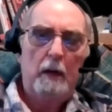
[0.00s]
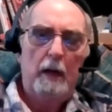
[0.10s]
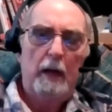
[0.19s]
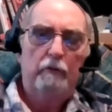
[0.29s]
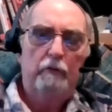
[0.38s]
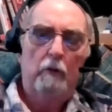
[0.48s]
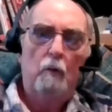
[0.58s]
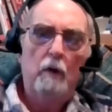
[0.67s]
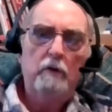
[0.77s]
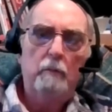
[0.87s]
And so the
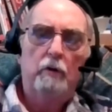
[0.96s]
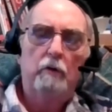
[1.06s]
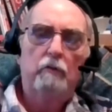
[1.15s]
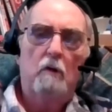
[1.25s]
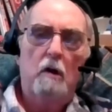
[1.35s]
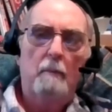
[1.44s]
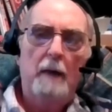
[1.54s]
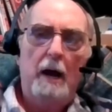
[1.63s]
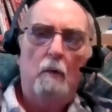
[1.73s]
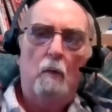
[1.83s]
wisdom tools are all
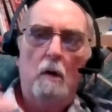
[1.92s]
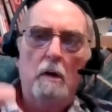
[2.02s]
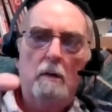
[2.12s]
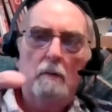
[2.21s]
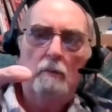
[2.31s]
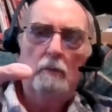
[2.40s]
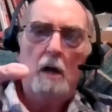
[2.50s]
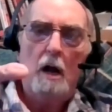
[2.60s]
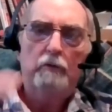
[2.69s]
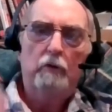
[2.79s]
about what
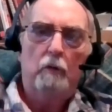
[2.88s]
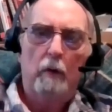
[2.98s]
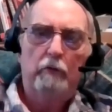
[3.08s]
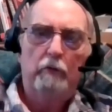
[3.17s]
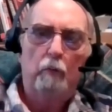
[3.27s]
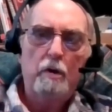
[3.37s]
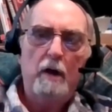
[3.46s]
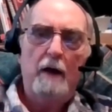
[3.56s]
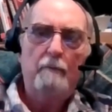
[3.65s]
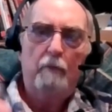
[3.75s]
consequences will you
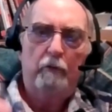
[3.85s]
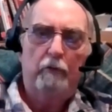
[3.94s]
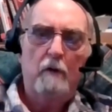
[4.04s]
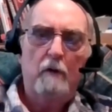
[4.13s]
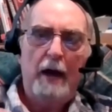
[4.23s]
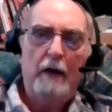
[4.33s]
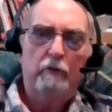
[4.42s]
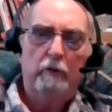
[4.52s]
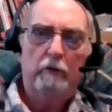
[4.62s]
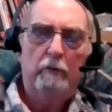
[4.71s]
have for certain
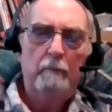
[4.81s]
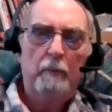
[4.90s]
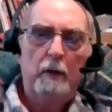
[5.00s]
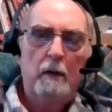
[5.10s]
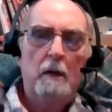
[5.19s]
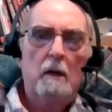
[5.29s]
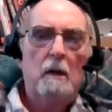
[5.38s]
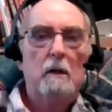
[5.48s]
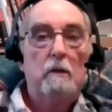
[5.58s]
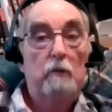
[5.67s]
actions.
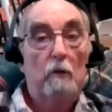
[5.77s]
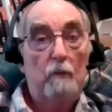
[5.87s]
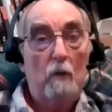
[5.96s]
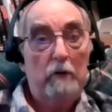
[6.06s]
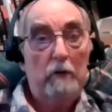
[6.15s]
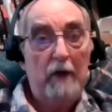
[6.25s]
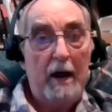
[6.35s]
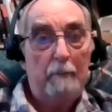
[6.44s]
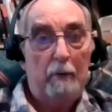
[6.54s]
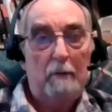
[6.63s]
So, for
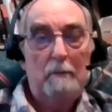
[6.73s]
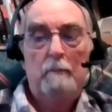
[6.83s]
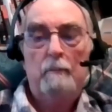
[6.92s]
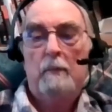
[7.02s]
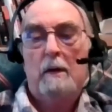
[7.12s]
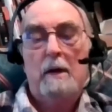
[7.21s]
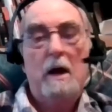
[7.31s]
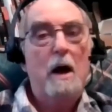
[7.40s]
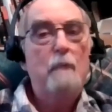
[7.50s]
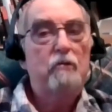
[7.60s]
example, now
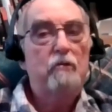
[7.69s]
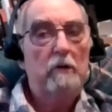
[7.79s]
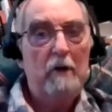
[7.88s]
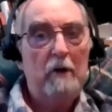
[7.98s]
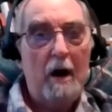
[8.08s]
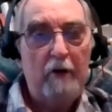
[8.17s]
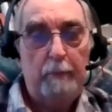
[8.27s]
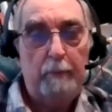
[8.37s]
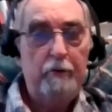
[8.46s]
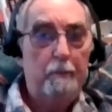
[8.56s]
I'm sure as an
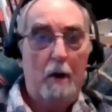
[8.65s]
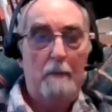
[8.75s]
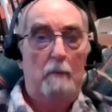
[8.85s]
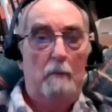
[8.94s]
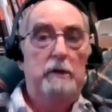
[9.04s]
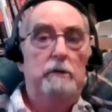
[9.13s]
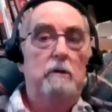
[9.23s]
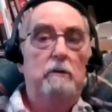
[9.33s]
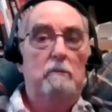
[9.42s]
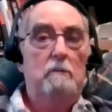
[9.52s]
Irishman, you probably
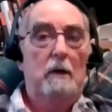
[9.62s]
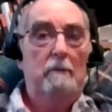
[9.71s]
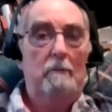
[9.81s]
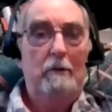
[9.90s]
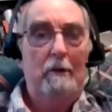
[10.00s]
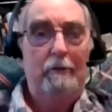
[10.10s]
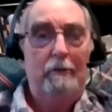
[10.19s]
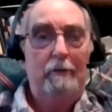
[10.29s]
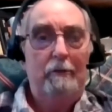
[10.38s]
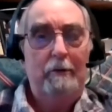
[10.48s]
don't, you
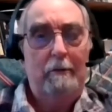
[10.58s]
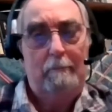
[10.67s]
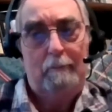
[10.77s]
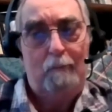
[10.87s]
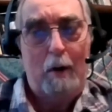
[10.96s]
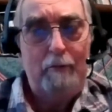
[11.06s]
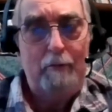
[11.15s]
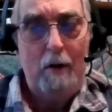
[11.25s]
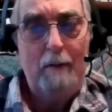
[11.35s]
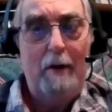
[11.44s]
don't probably
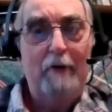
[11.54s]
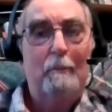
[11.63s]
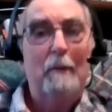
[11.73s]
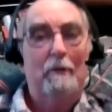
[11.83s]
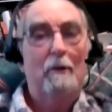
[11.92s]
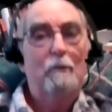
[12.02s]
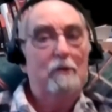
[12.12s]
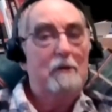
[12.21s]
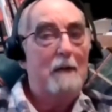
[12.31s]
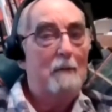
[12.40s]
drink much, but there was a
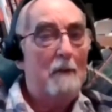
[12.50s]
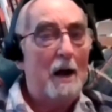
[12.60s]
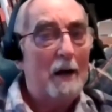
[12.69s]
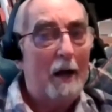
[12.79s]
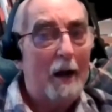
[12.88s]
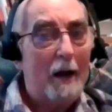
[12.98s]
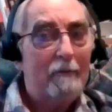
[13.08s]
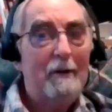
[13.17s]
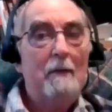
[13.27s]
time in my life